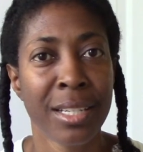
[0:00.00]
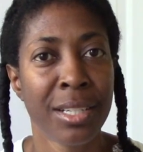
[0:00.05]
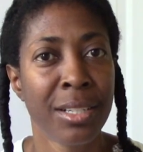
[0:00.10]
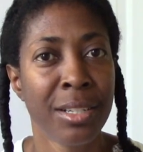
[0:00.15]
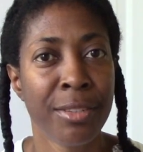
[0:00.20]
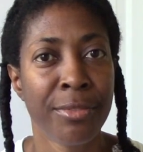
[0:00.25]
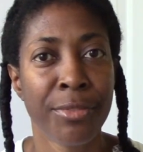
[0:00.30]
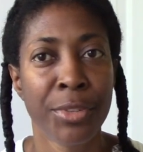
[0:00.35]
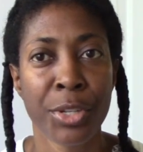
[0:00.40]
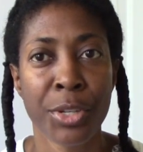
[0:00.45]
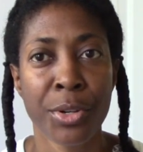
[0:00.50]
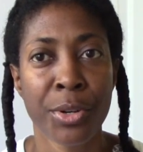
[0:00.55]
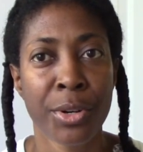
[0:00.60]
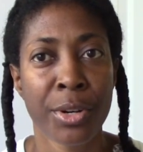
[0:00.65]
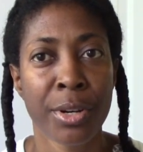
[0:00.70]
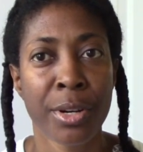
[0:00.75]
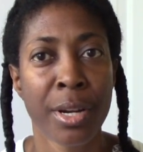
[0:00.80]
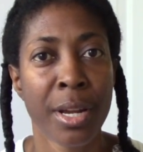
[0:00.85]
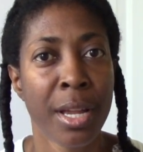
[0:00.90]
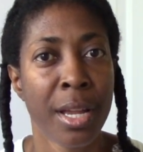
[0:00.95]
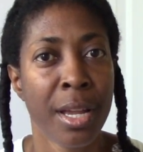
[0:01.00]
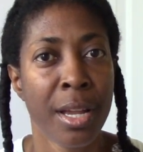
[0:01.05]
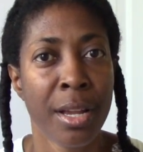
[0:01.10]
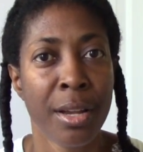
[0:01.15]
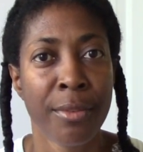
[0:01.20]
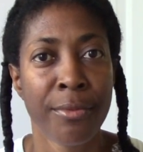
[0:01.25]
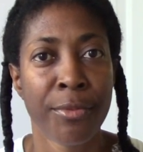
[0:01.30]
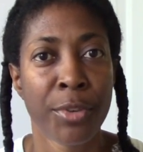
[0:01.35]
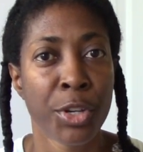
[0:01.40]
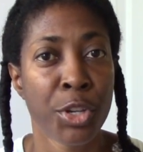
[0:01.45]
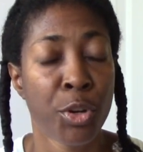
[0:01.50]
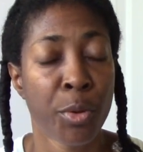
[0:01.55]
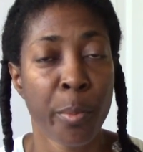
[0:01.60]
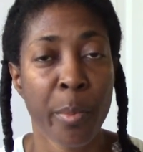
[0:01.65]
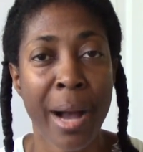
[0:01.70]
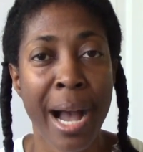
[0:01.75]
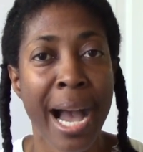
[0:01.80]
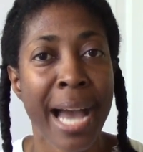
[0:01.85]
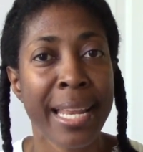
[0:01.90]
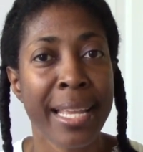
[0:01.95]
good for your
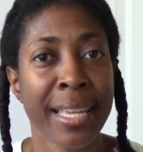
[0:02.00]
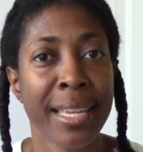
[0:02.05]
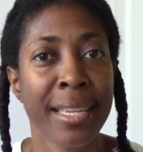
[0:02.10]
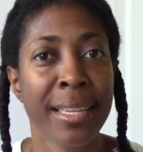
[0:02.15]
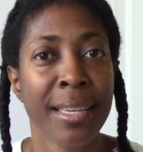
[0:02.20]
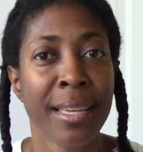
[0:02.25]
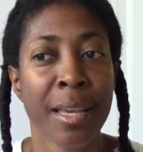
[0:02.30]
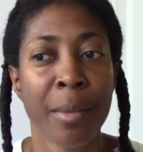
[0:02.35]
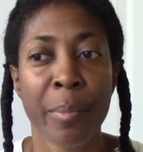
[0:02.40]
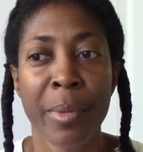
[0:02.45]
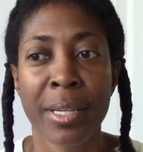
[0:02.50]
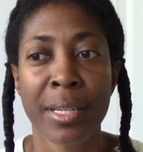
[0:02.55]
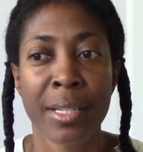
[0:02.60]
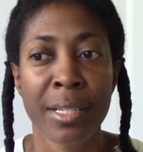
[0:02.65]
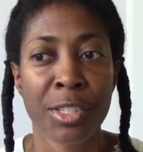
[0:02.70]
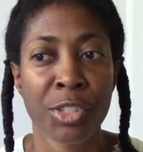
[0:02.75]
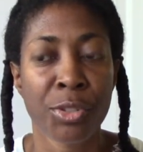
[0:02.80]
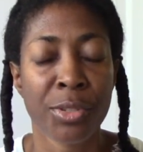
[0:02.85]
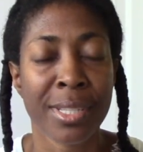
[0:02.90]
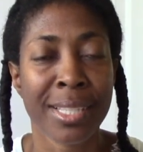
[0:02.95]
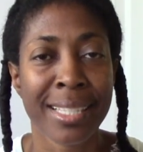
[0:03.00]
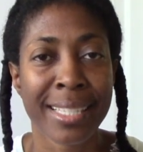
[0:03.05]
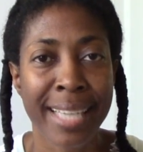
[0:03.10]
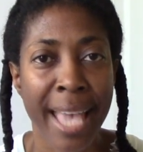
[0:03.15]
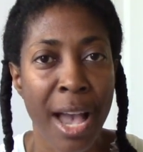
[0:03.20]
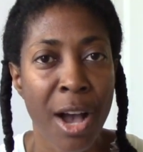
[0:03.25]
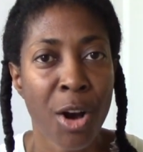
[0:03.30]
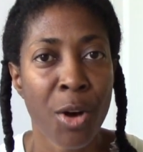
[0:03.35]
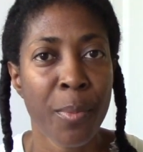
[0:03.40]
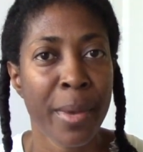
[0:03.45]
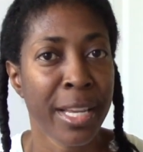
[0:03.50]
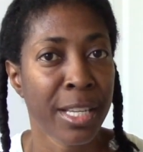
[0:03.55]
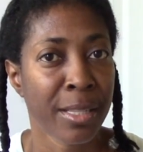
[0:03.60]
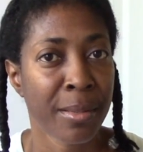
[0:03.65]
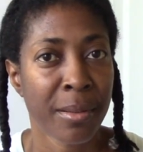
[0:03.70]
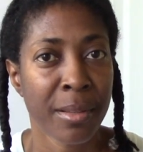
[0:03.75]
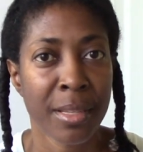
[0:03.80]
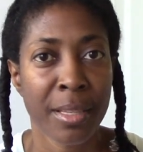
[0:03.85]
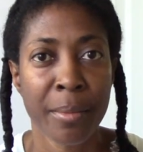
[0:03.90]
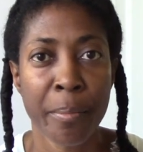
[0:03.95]
body, because your scalp
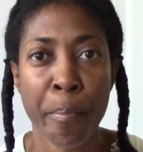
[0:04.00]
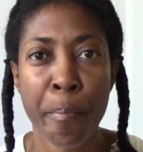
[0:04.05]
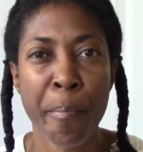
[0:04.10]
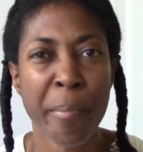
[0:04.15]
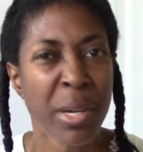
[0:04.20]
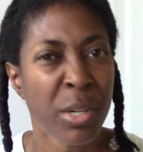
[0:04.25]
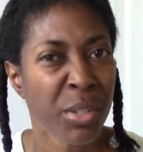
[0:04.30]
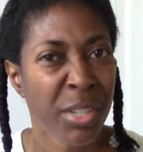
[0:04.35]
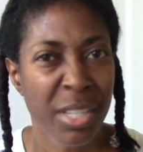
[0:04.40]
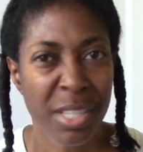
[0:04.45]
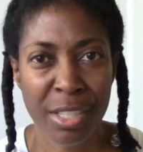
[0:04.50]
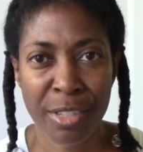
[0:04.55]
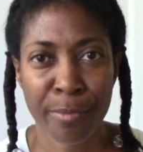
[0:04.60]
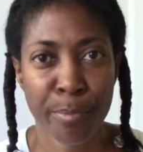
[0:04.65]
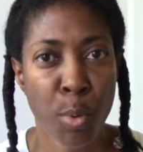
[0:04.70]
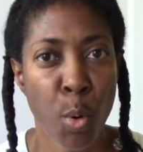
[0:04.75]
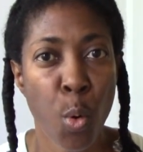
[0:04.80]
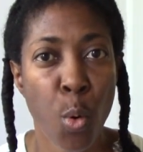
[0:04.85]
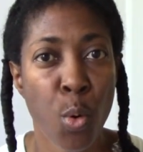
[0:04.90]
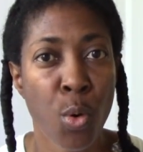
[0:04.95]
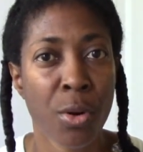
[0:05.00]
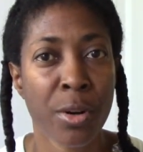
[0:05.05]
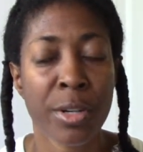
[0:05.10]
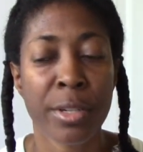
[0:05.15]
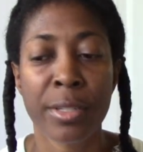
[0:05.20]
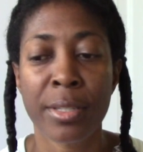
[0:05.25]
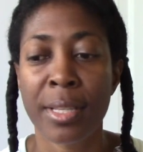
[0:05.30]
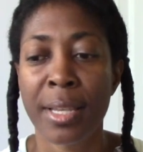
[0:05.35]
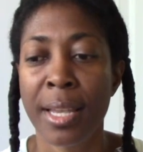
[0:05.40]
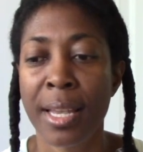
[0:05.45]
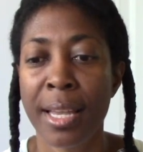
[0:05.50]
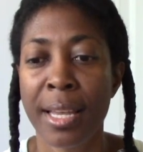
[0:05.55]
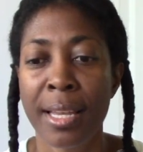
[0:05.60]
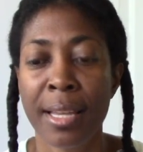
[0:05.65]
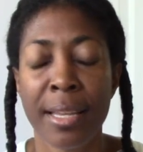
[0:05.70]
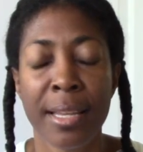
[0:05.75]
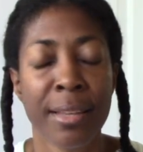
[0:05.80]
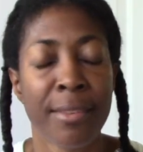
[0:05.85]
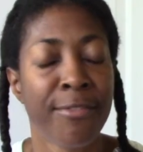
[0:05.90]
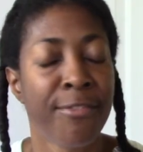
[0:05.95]
has millions of pores,
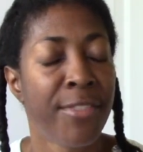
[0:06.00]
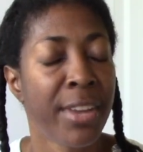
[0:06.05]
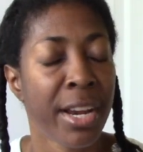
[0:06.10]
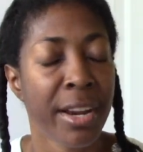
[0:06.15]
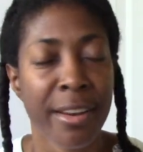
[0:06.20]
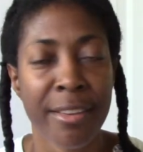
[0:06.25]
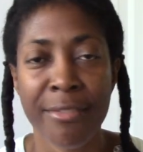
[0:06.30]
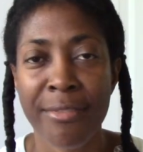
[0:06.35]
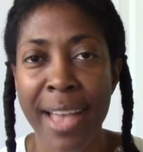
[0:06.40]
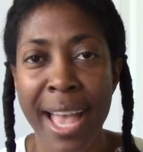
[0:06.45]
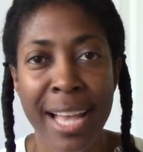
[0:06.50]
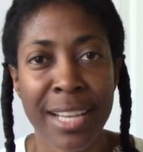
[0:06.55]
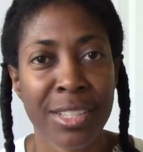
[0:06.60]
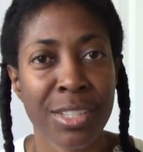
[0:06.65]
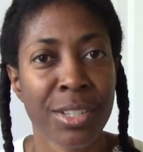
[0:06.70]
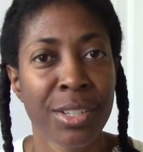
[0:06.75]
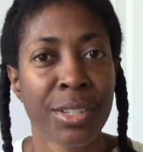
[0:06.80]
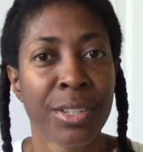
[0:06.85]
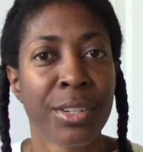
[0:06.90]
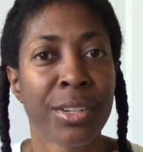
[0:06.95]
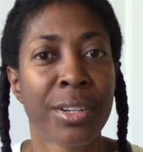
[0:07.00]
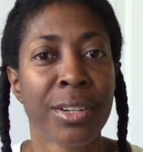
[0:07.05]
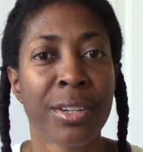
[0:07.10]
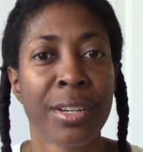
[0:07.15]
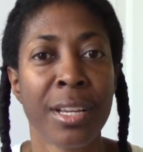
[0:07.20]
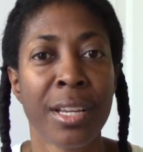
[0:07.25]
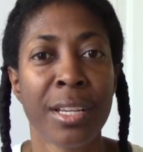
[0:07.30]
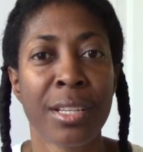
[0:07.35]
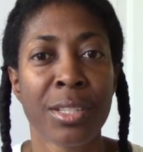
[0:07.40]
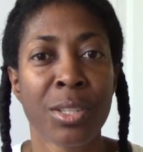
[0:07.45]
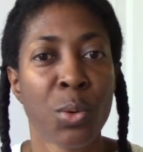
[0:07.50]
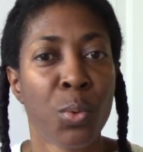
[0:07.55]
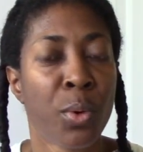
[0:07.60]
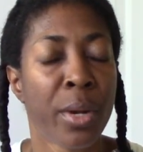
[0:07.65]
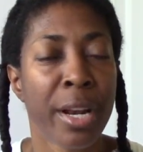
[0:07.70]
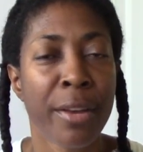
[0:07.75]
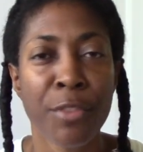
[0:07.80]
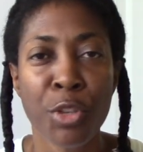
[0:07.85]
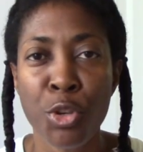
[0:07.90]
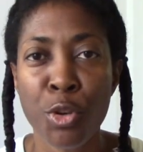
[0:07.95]
very vascular. So
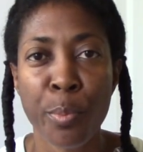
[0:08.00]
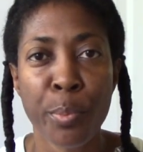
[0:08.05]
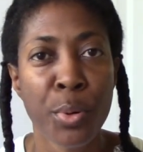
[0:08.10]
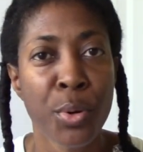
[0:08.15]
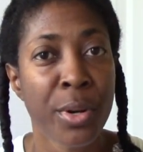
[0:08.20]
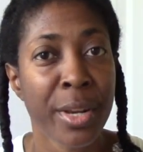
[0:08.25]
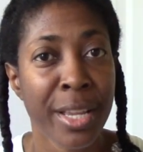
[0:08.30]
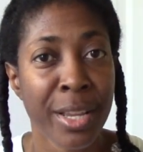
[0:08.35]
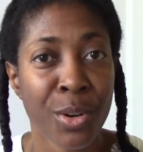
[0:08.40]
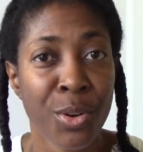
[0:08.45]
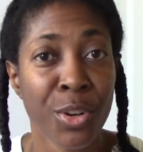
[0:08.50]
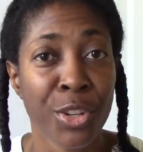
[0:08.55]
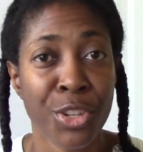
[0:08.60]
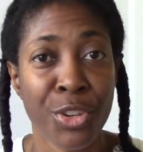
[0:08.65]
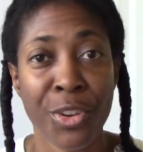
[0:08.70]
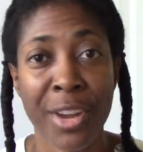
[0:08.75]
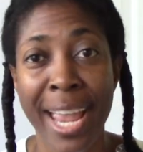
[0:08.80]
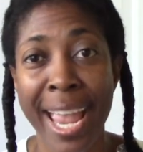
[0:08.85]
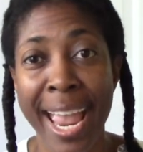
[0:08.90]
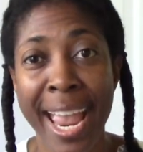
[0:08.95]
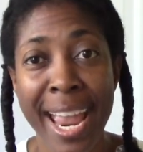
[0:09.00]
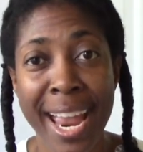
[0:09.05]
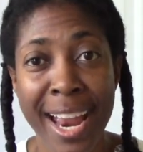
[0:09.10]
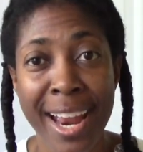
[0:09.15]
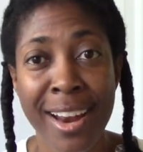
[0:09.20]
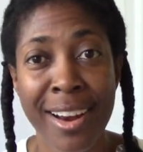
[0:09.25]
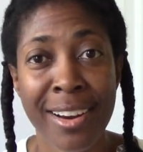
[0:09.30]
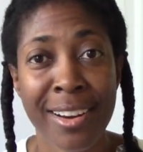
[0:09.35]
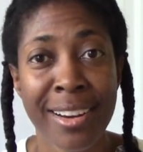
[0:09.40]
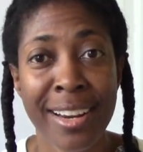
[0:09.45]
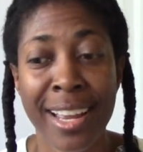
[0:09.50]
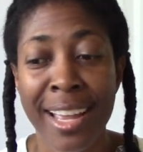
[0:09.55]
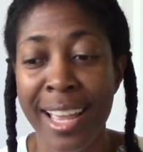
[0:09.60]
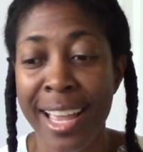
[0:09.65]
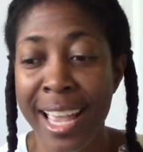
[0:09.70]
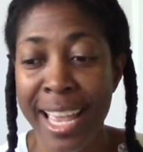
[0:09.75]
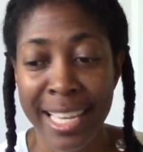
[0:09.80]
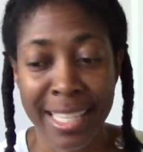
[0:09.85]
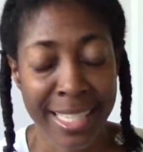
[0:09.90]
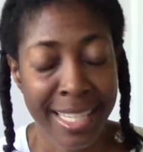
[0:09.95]
whatever you're putting on your hair
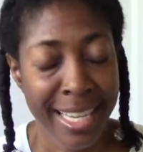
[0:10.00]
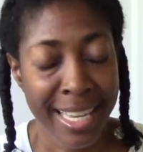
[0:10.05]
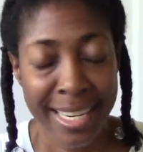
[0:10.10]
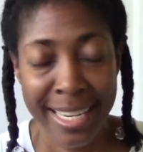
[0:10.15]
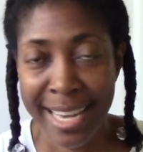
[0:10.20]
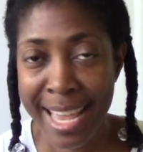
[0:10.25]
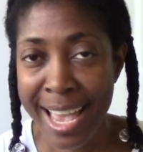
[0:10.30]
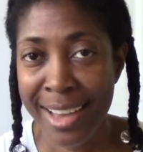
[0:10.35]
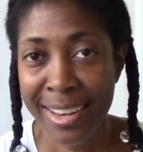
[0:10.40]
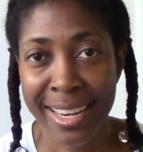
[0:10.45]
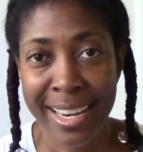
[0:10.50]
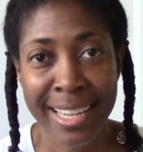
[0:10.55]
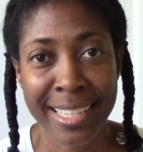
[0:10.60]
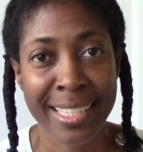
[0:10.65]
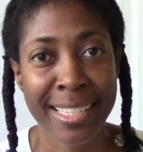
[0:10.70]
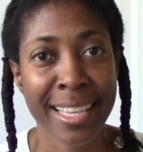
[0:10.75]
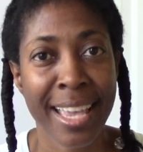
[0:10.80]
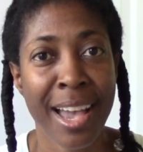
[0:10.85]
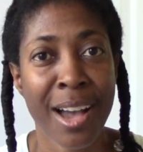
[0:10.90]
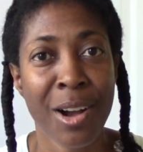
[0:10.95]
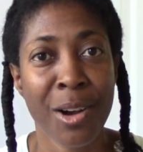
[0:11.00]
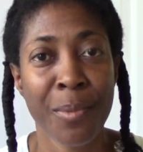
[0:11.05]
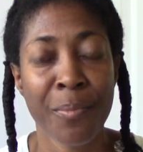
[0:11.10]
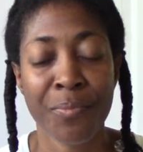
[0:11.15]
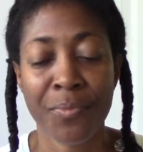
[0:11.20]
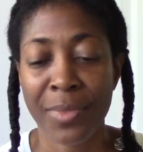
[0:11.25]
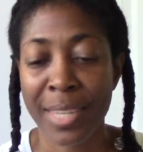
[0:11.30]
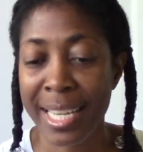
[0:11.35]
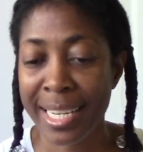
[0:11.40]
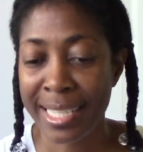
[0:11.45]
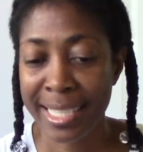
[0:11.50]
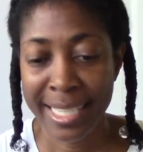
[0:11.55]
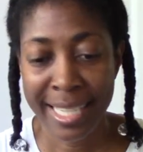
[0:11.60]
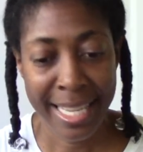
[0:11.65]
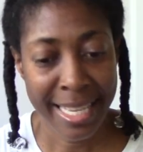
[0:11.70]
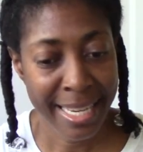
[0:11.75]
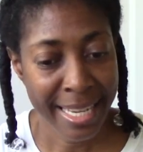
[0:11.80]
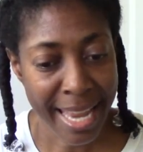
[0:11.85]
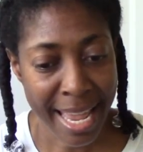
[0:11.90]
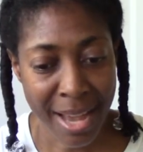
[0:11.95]
is getting down in that scalp, and it's
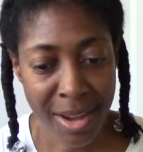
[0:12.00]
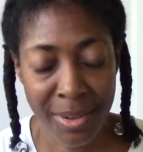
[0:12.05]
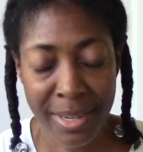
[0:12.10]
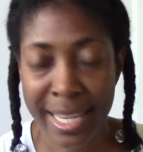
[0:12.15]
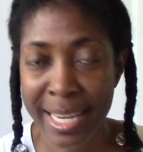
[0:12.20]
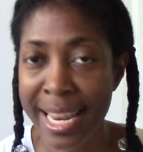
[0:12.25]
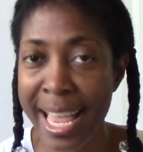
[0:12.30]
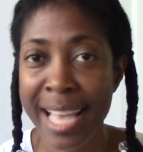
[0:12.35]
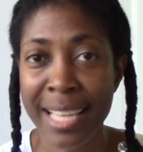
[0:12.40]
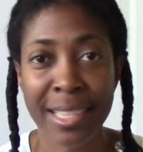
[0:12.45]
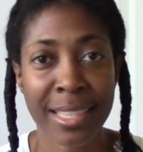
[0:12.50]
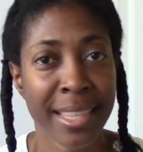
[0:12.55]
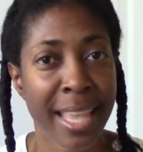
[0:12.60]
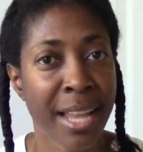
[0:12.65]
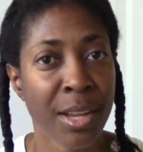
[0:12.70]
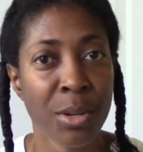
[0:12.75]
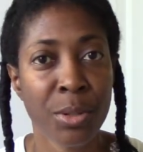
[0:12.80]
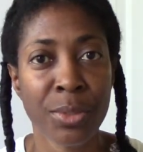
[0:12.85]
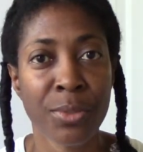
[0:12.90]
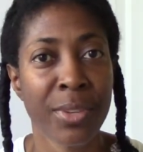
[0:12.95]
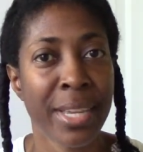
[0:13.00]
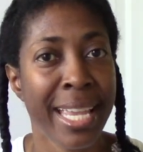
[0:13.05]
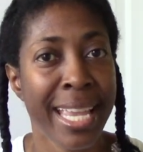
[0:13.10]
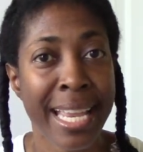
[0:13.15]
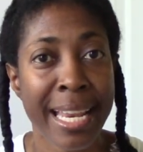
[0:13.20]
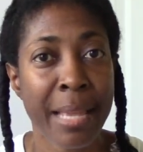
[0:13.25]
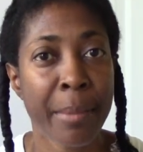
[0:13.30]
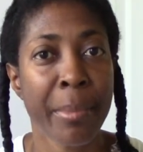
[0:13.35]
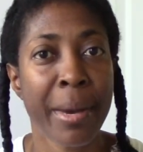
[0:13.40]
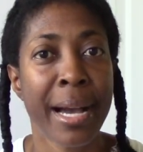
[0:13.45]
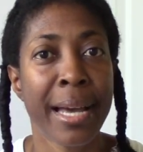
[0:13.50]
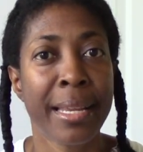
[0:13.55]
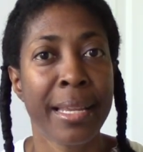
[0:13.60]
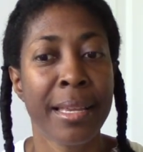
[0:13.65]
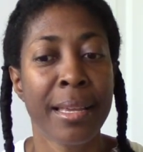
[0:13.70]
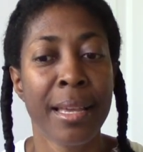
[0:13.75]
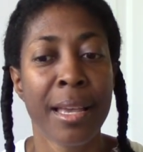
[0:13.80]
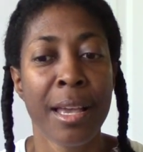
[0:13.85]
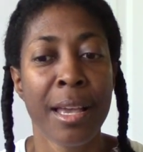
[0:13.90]
getting down. And that goes for anybody.